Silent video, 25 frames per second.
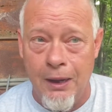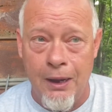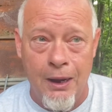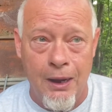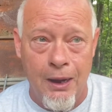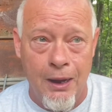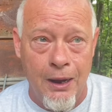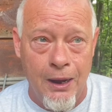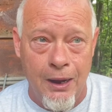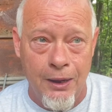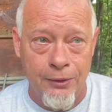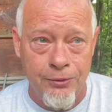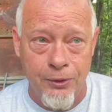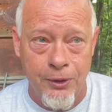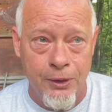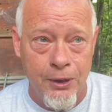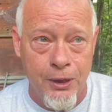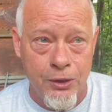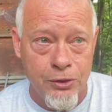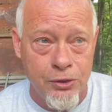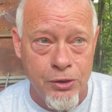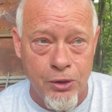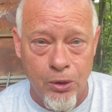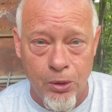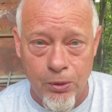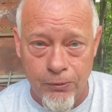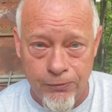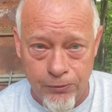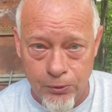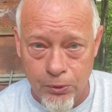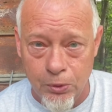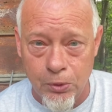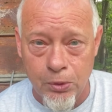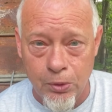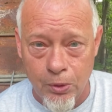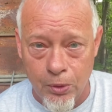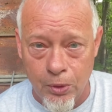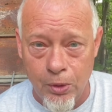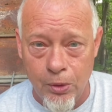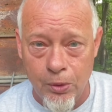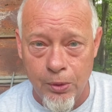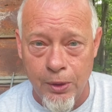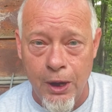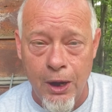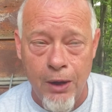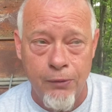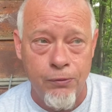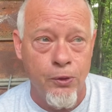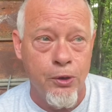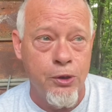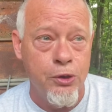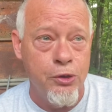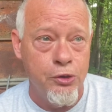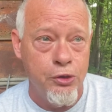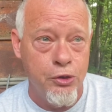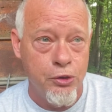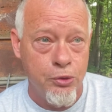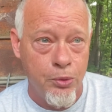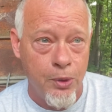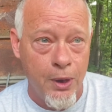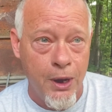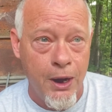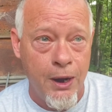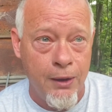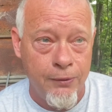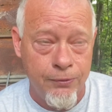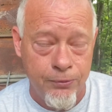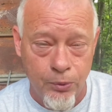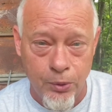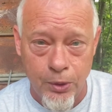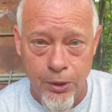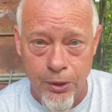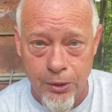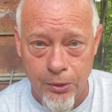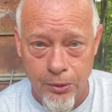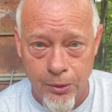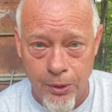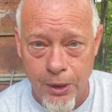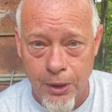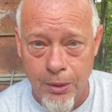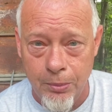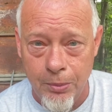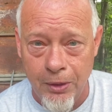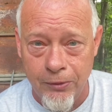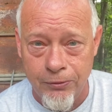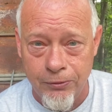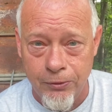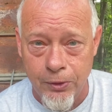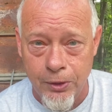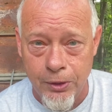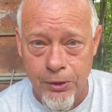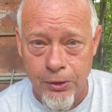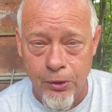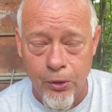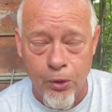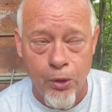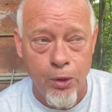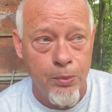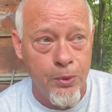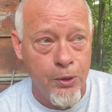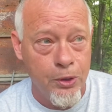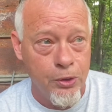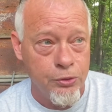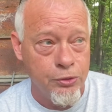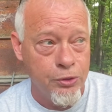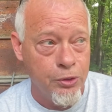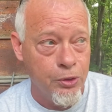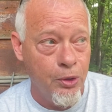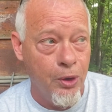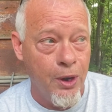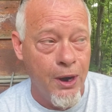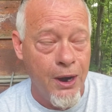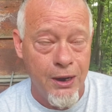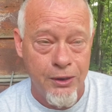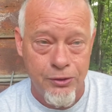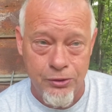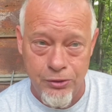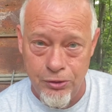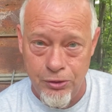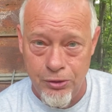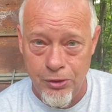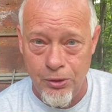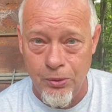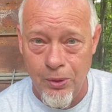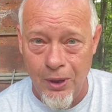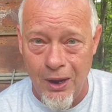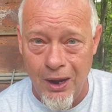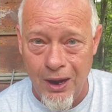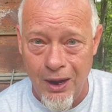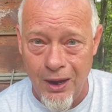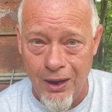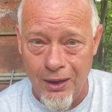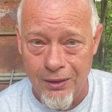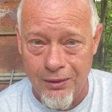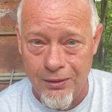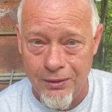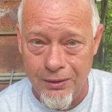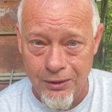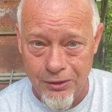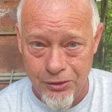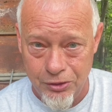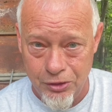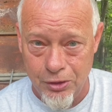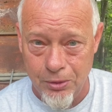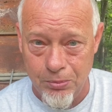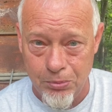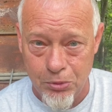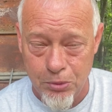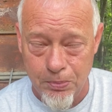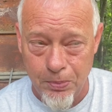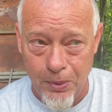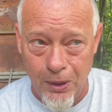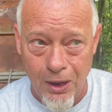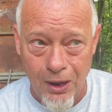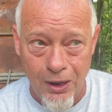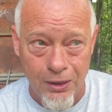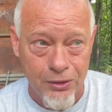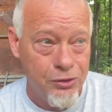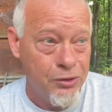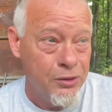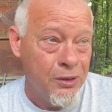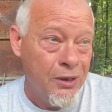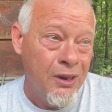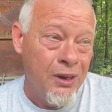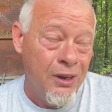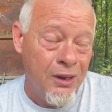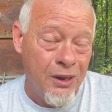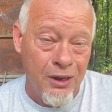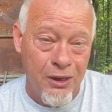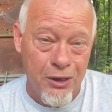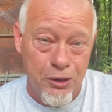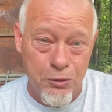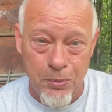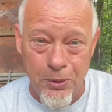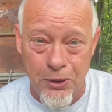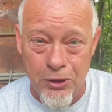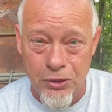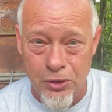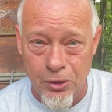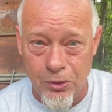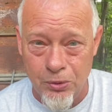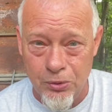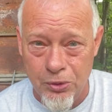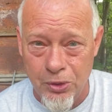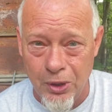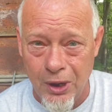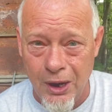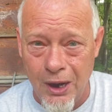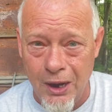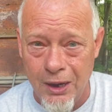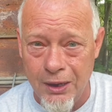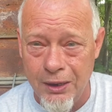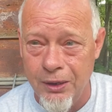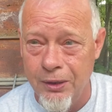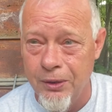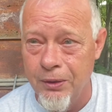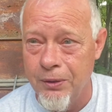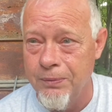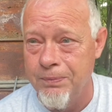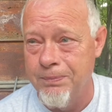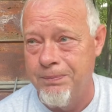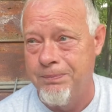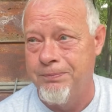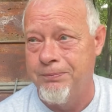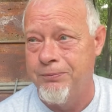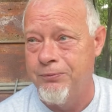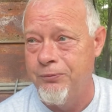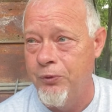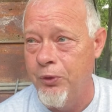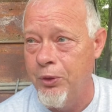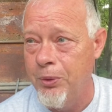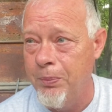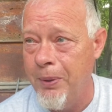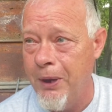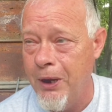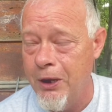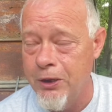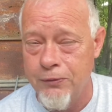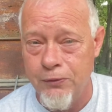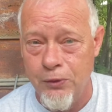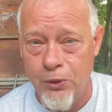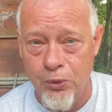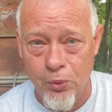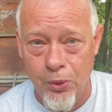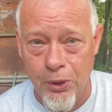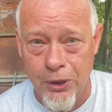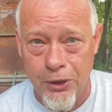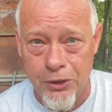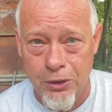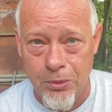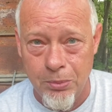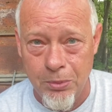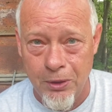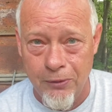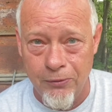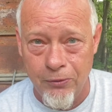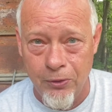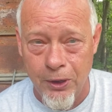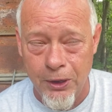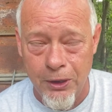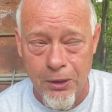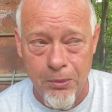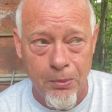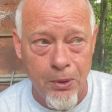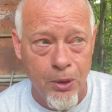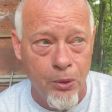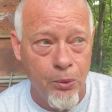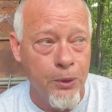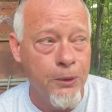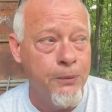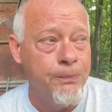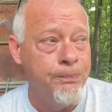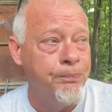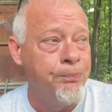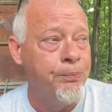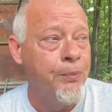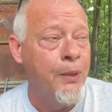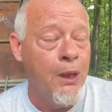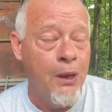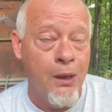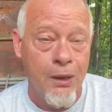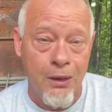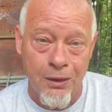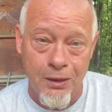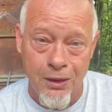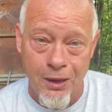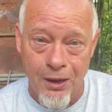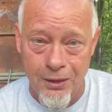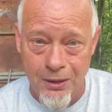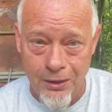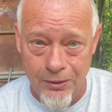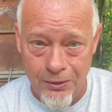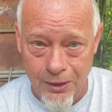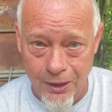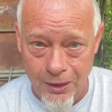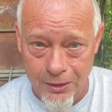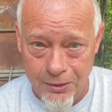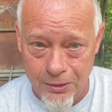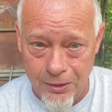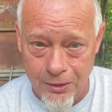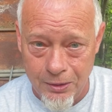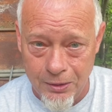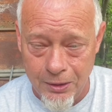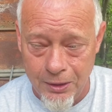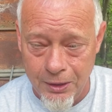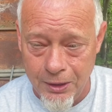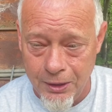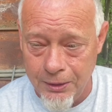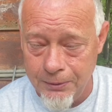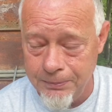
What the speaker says: I think I saw a full-grown African giraffe running around in my front yard because the grass is so high in some spots. It's been so dry here for the past few weeks, I've been afraid to mow it. Got to get that done today.